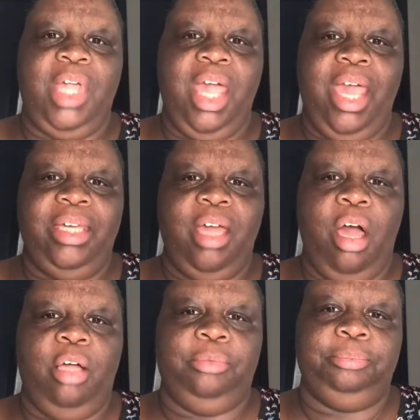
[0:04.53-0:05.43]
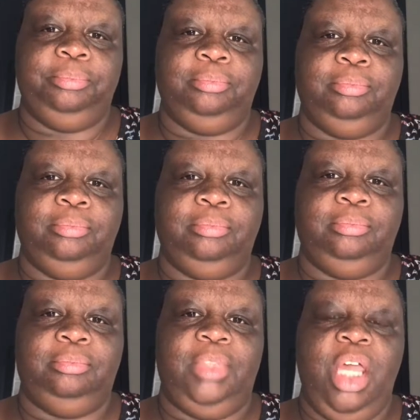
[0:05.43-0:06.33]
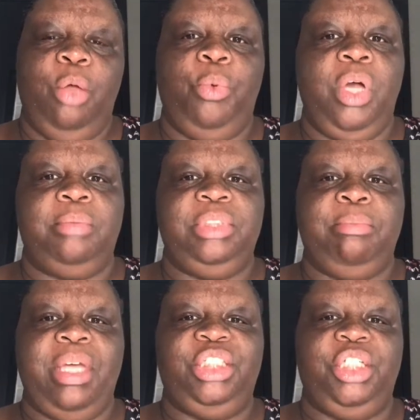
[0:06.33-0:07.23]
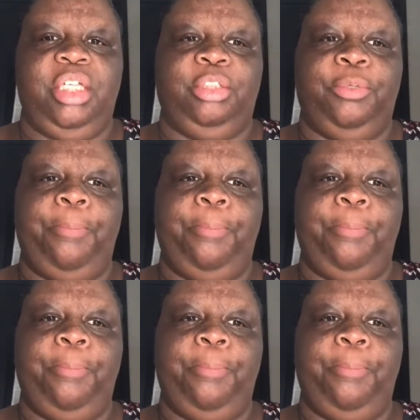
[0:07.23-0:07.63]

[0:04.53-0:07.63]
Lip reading: Hey y'all, welcome to my channel.